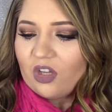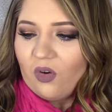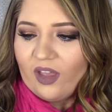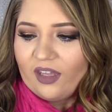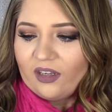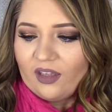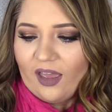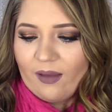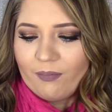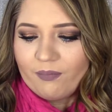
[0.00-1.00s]
go in,
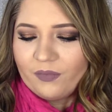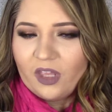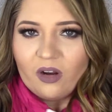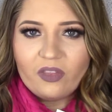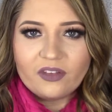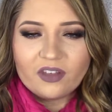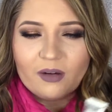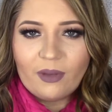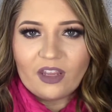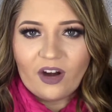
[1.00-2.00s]
that's going
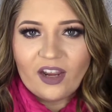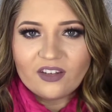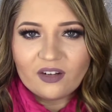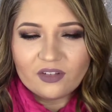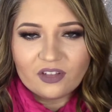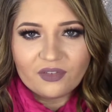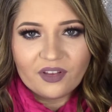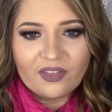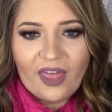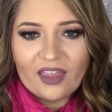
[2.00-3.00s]
to make your eyeshadows just
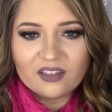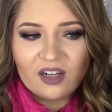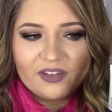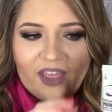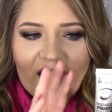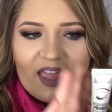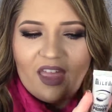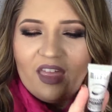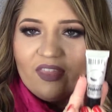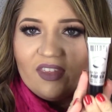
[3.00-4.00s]
really last all day,
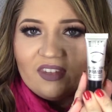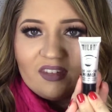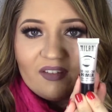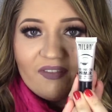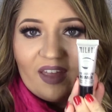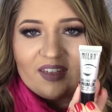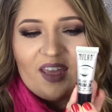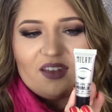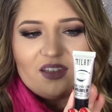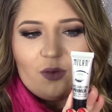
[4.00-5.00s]
this is a
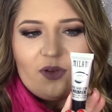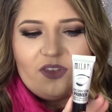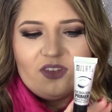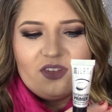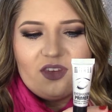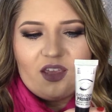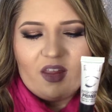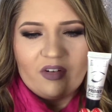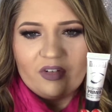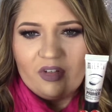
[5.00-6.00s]
fantastic one. This is in the
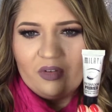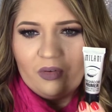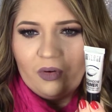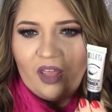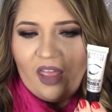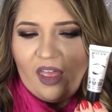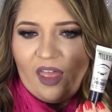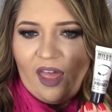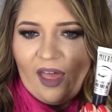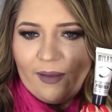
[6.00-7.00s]
color Nude,
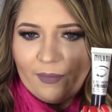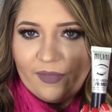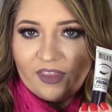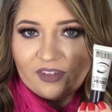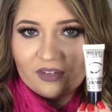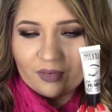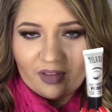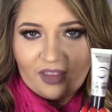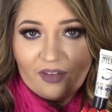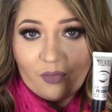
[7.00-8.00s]
and this is
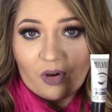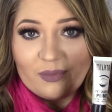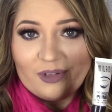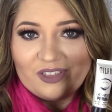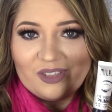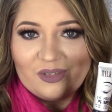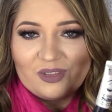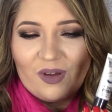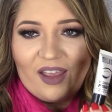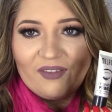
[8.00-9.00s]
really affordable too,
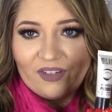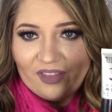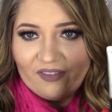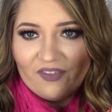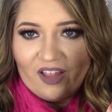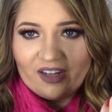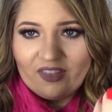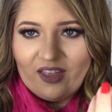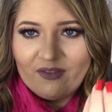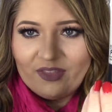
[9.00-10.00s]
so I really have fallen
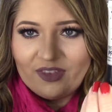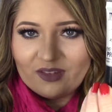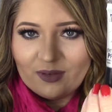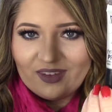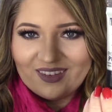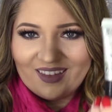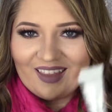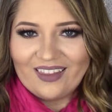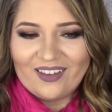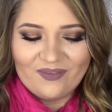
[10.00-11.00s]
in love with this one
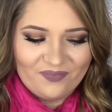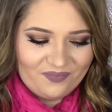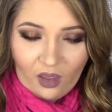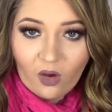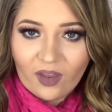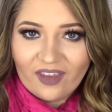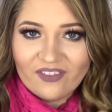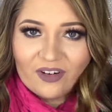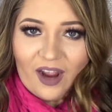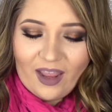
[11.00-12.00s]
lately. Okay,
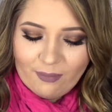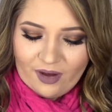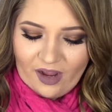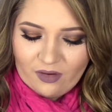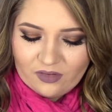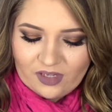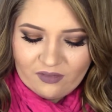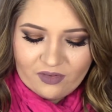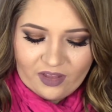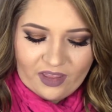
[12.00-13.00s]
for eyebrows, I
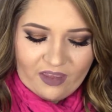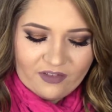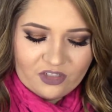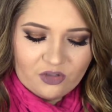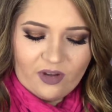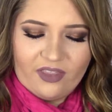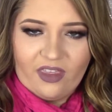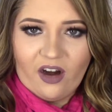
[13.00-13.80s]
really have enjoyed the